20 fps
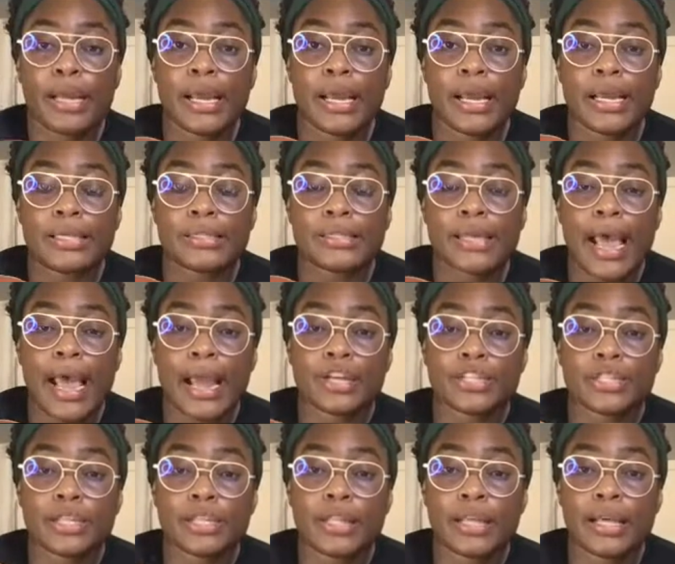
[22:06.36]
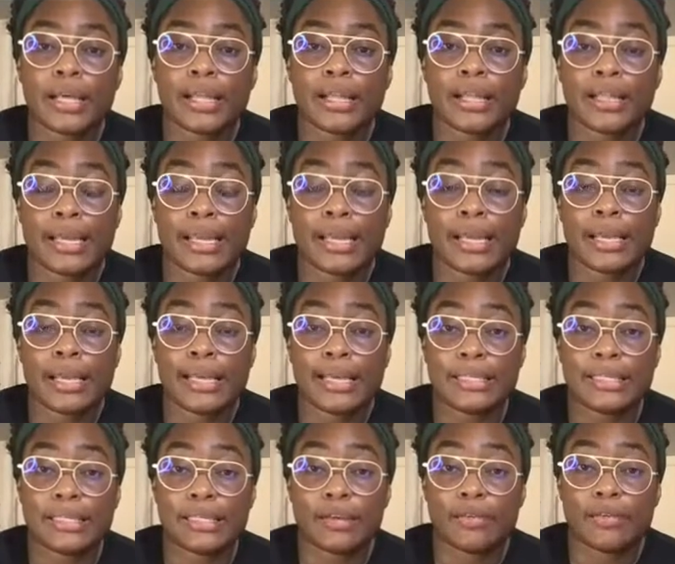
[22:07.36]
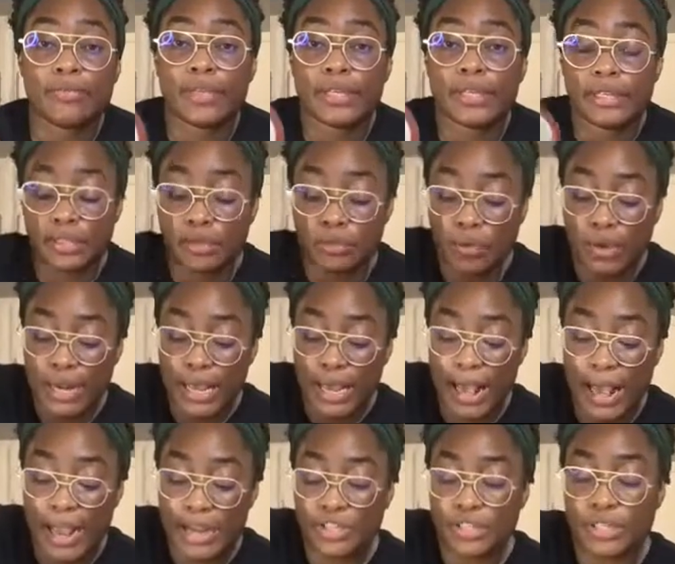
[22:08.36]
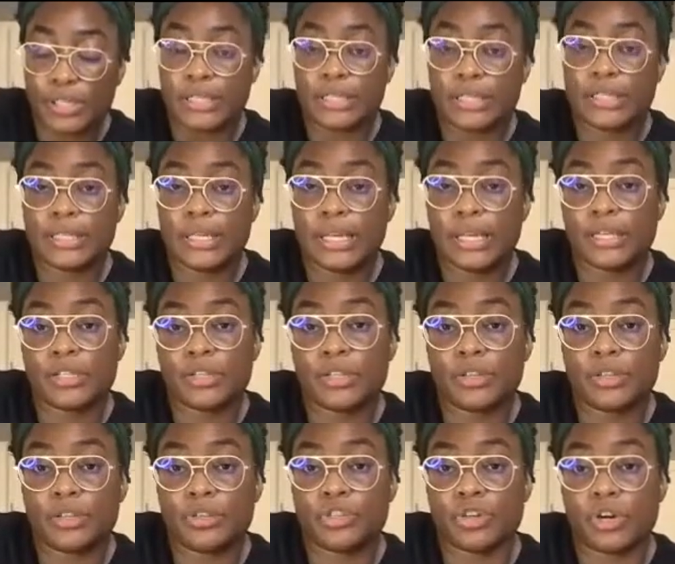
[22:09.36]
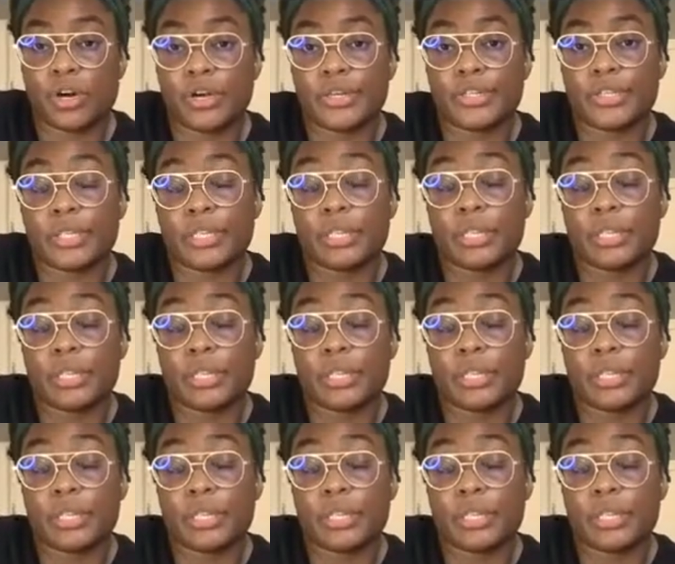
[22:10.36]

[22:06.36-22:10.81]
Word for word: is actually the, the adhesive. This is what actually sticks the jar to the